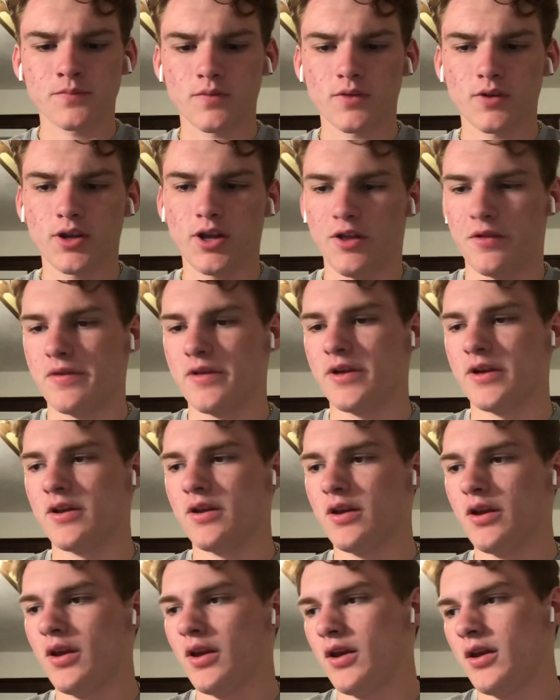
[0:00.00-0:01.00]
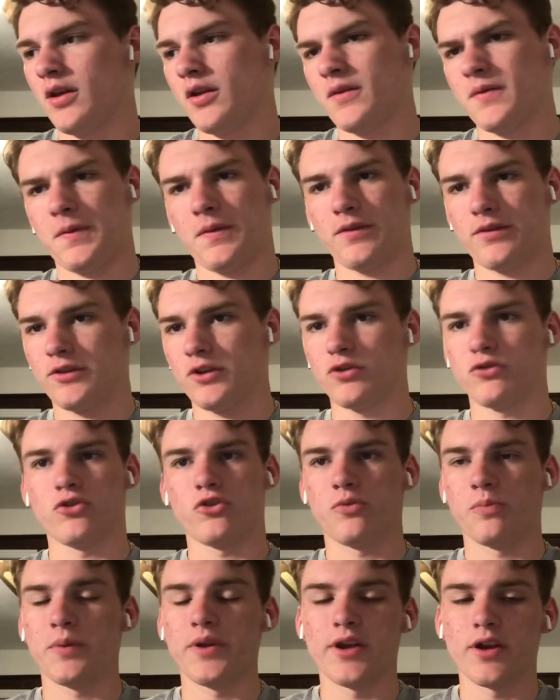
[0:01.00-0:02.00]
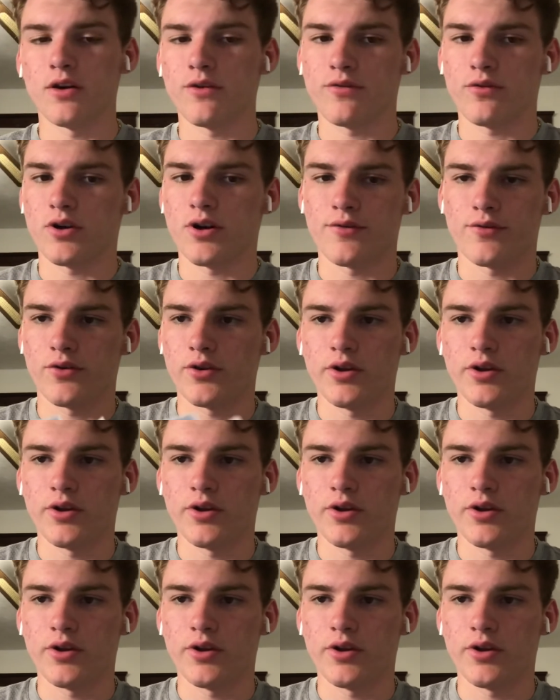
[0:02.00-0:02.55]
and that they'll just be here forever,